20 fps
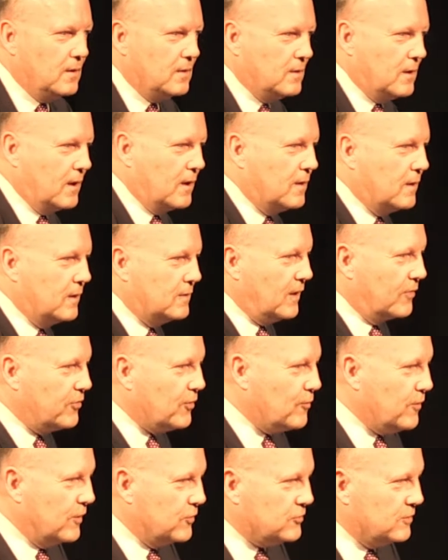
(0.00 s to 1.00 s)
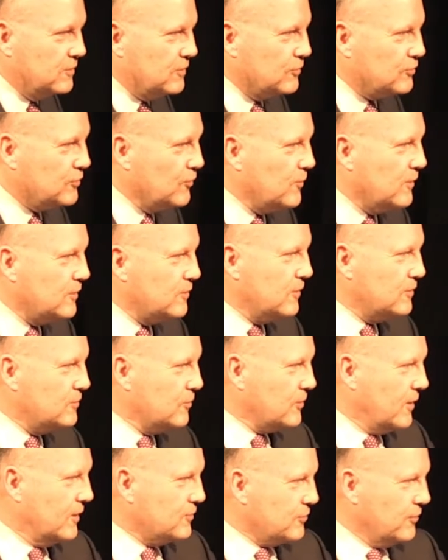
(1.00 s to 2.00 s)
Now, another question is, do we need
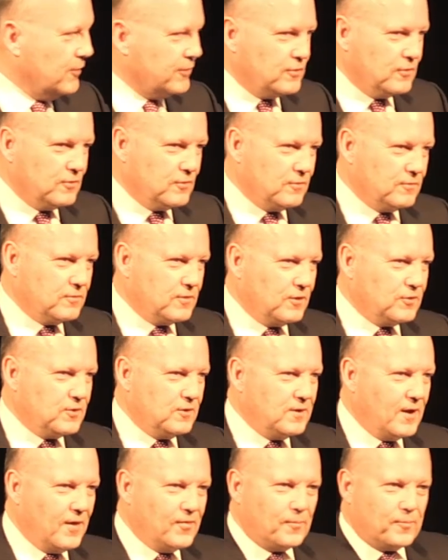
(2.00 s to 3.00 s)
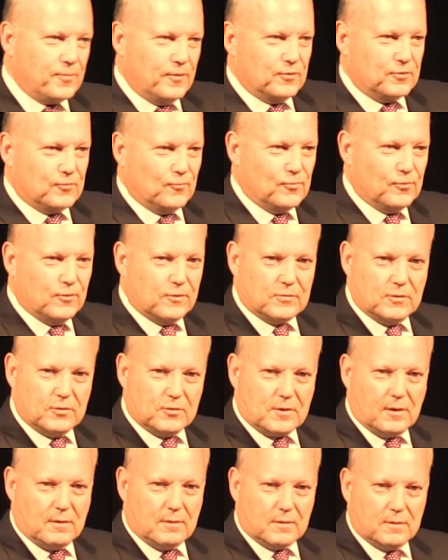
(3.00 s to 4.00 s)
all those licences? That's another piece of work that's
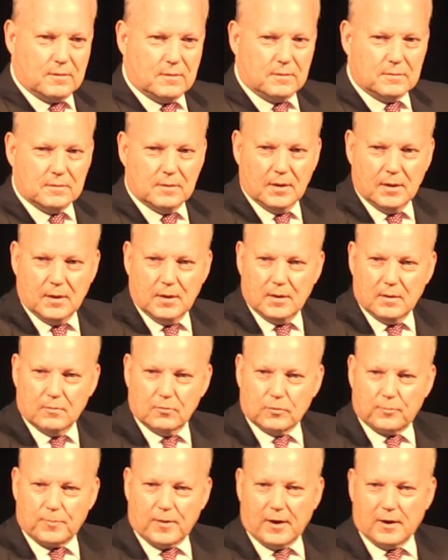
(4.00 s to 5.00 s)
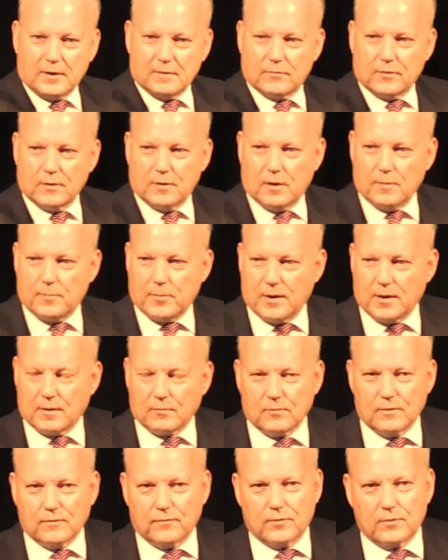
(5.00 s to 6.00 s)
going on with part of the
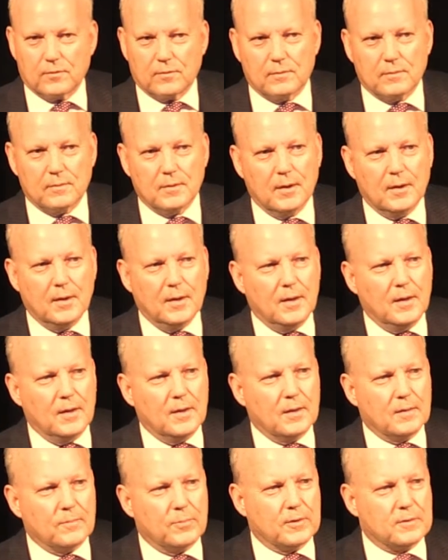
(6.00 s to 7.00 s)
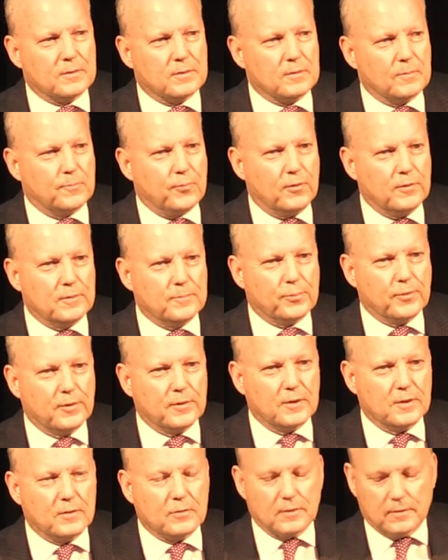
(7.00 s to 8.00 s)
IPART review. But the point
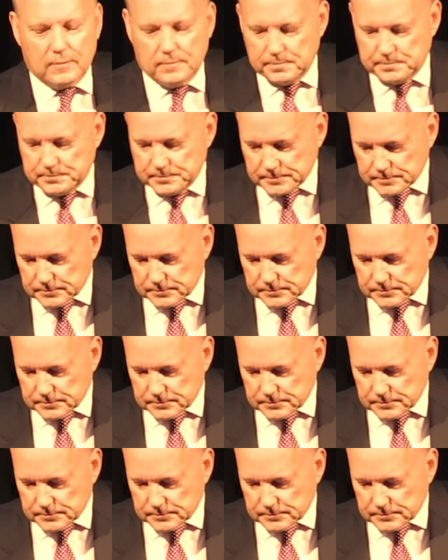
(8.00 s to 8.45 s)
being that